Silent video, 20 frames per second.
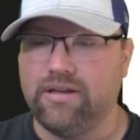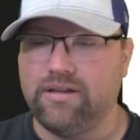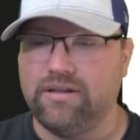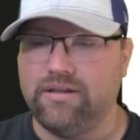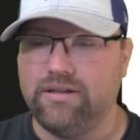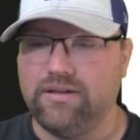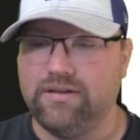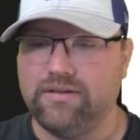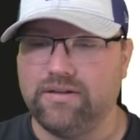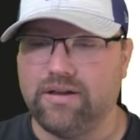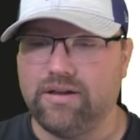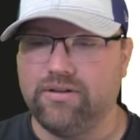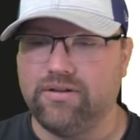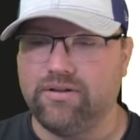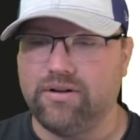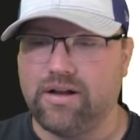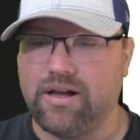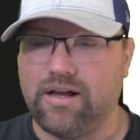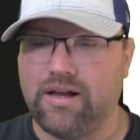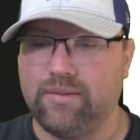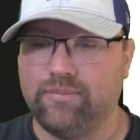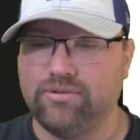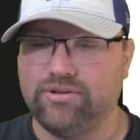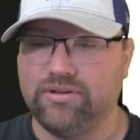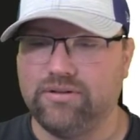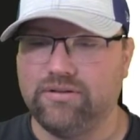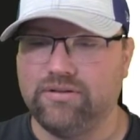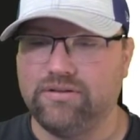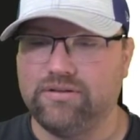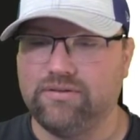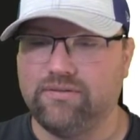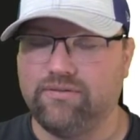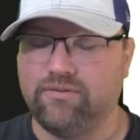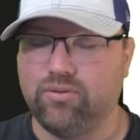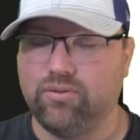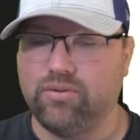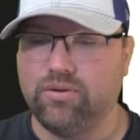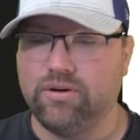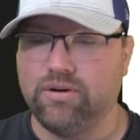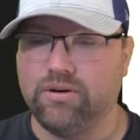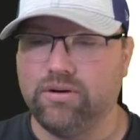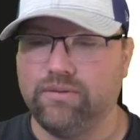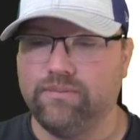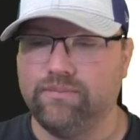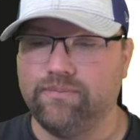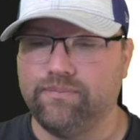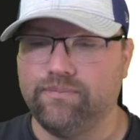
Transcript: these other options for